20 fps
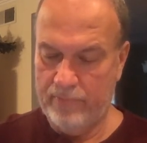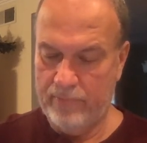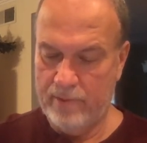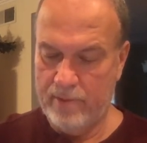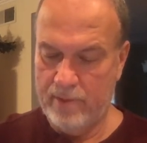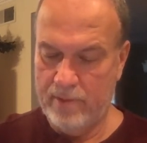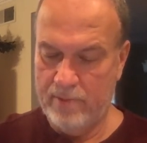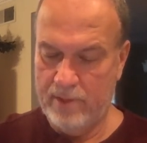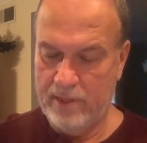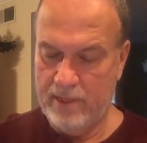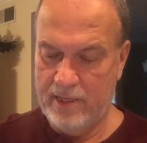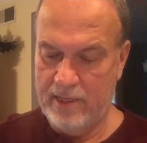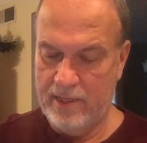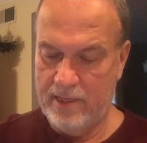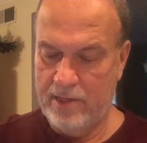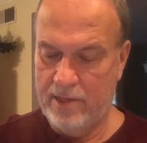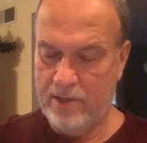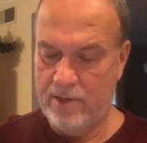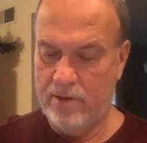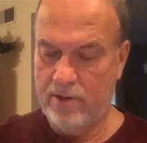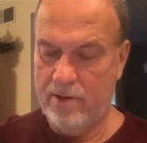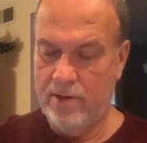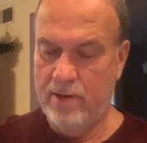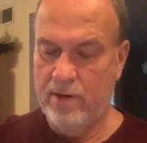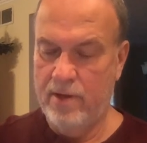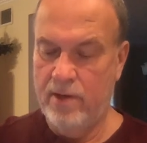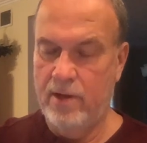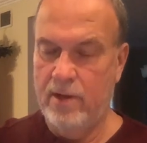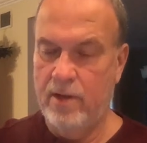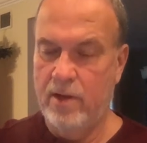let me get here.
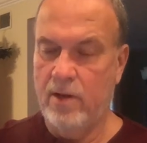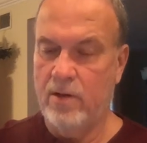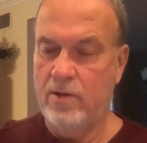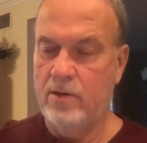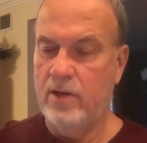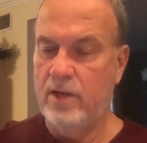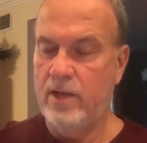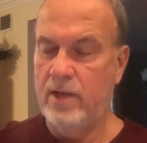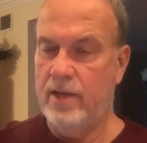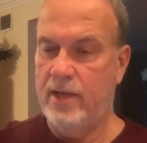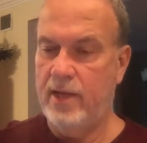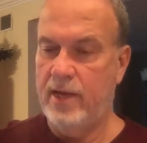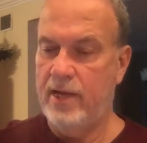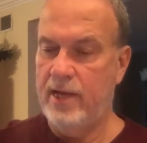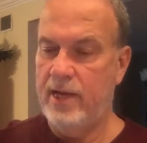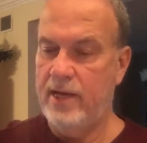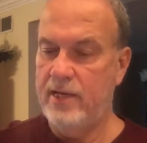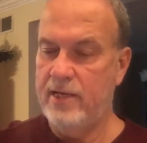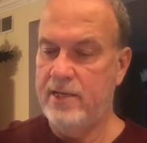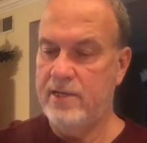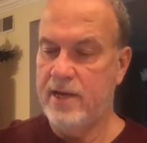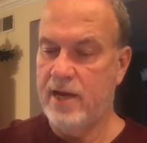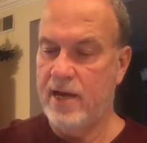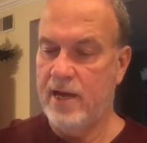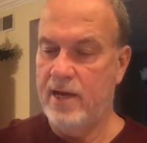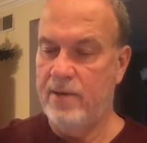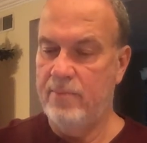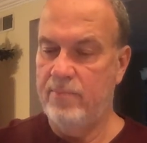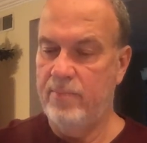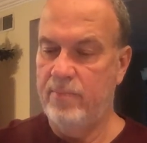At any
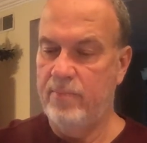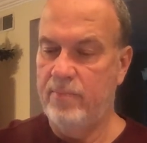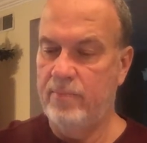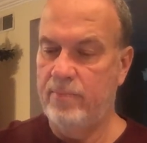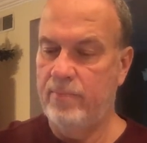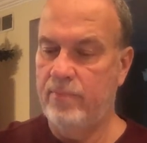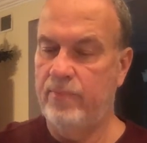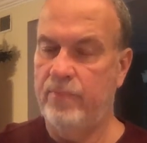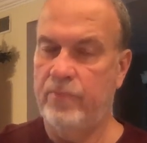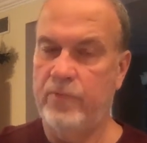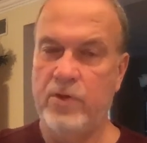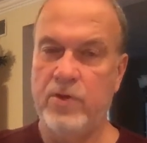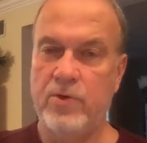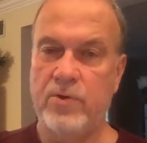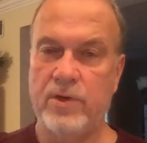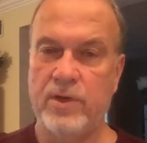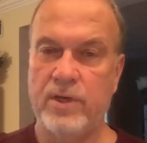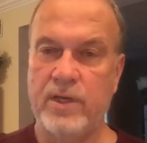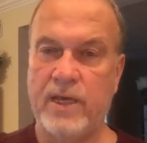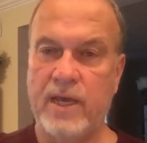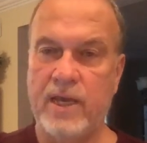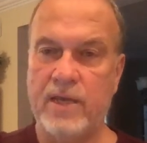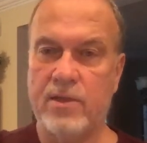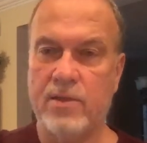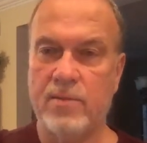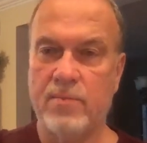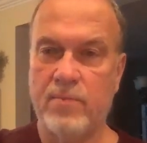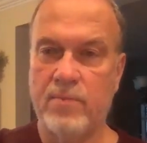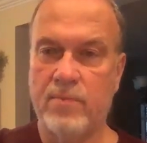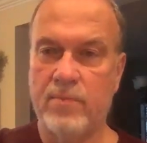time, you can get
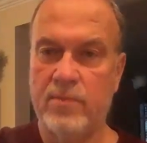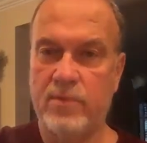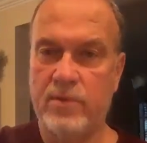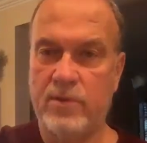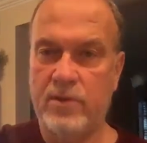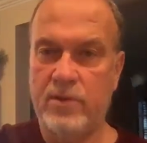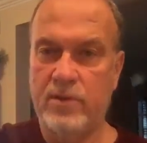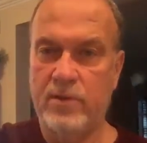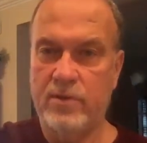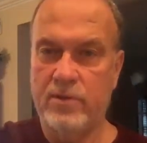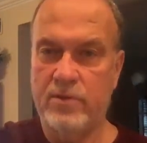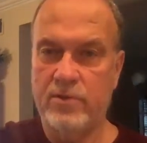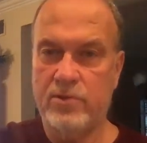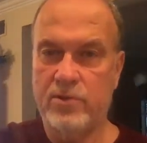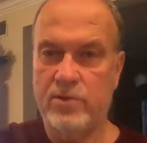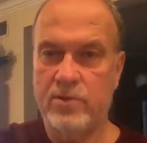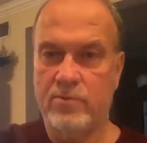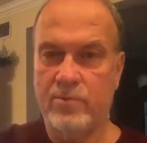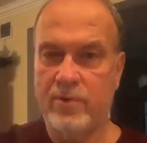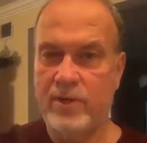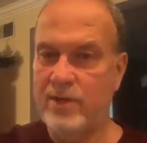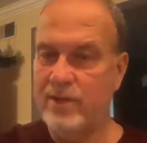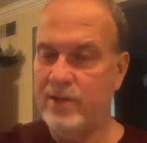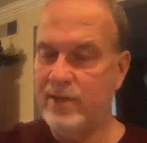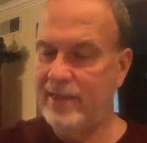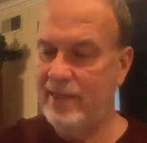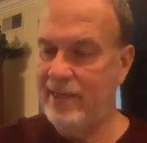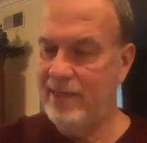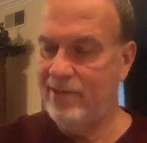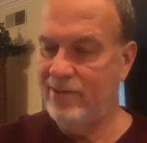the this. Well, I
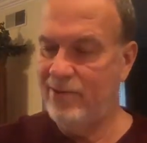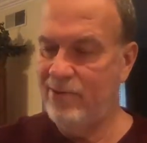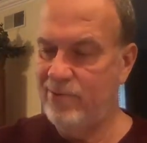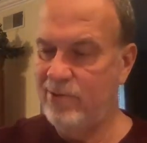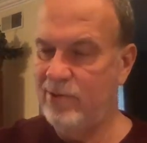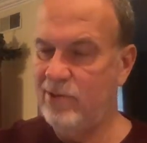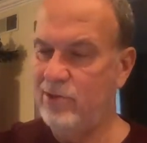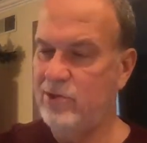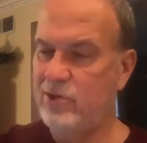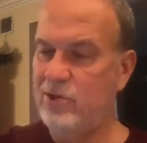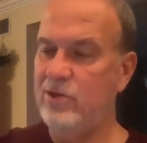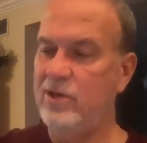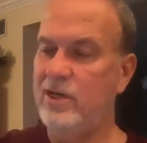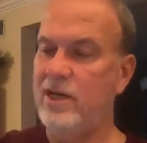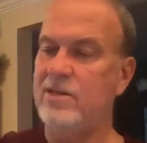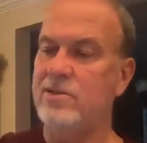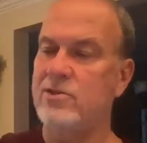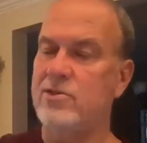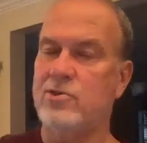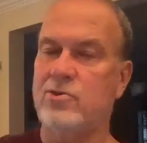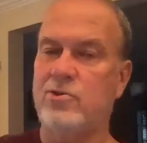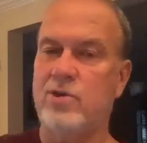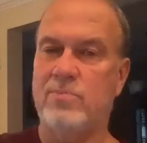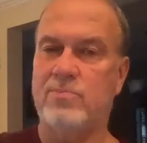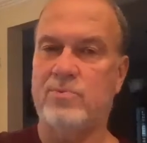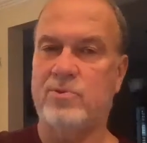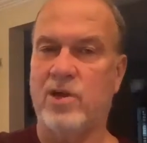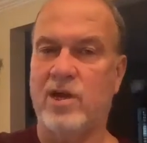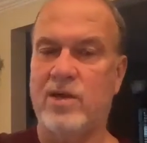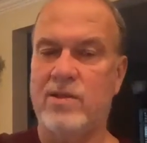can't do it. This, you can get the
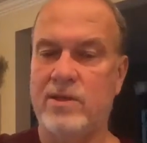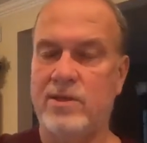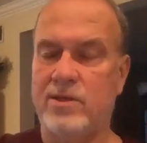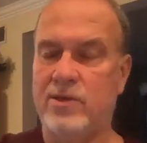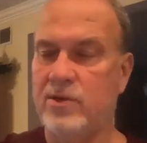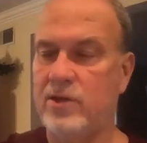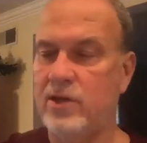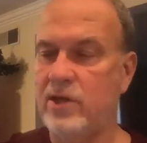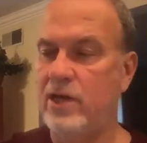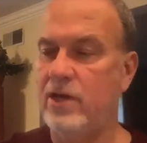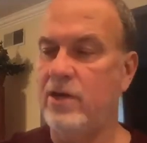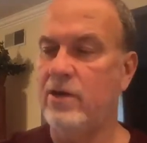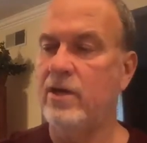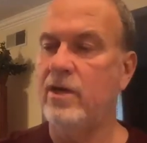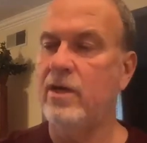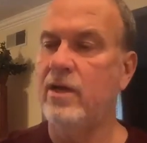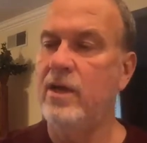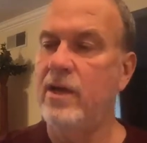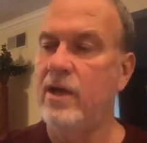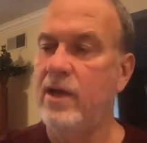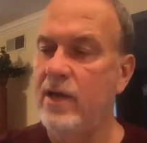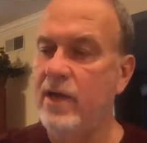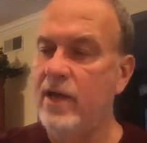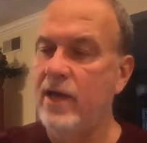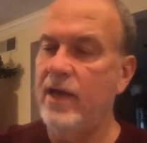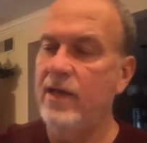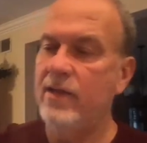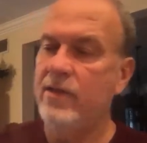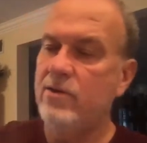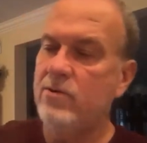scripture. I think you can hear it.
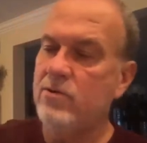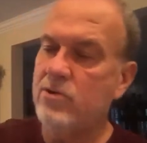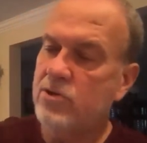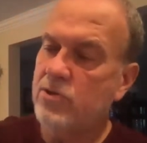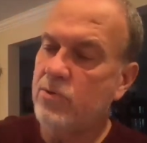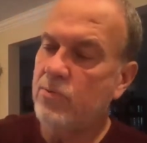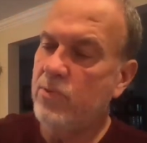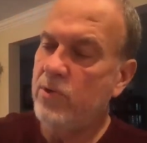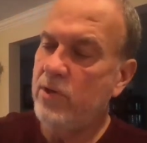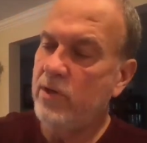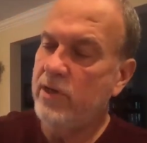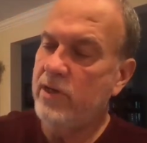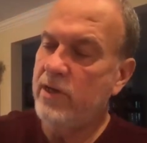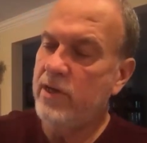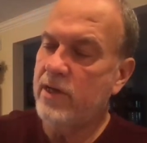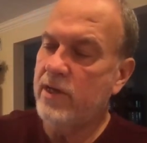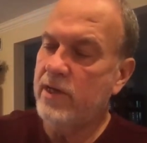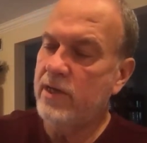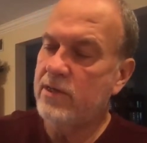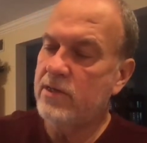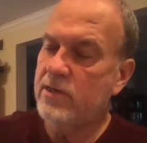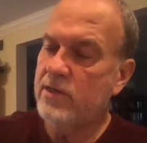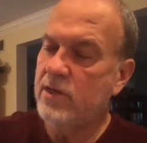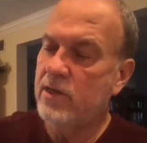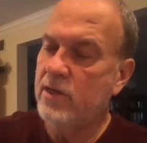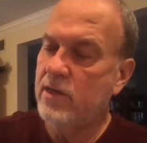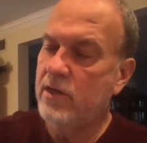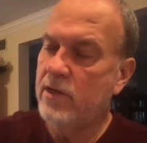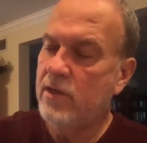And there is a really nice